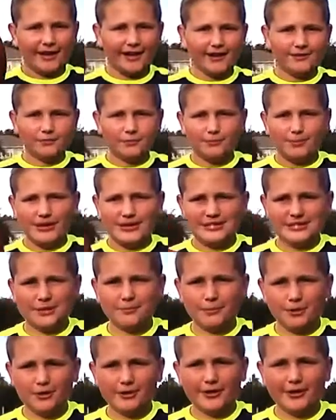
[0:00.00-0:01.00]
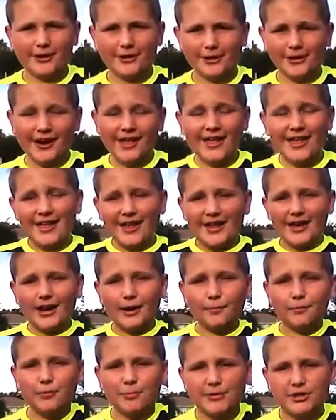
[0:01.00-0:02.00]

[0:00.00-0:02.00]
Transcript: I have a basketball here, and I'm going